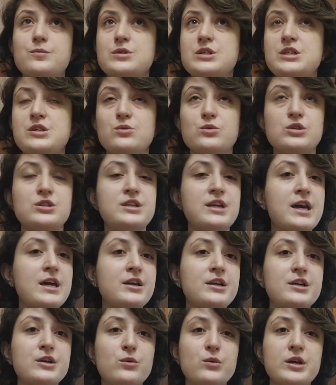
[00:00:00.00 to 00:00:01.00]
he was
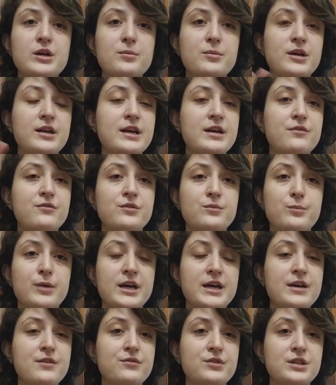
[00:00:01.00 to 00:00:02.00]
carried away by
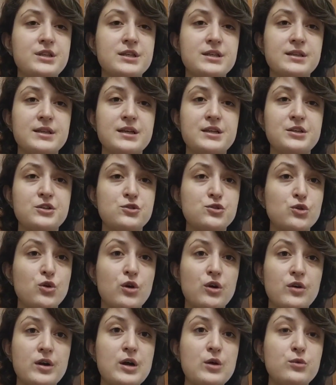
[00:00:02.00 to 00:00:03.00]
everything that he
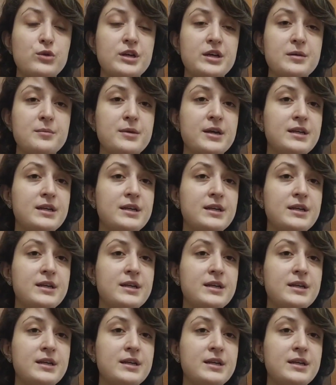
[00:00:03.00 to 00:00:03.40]
saw around him,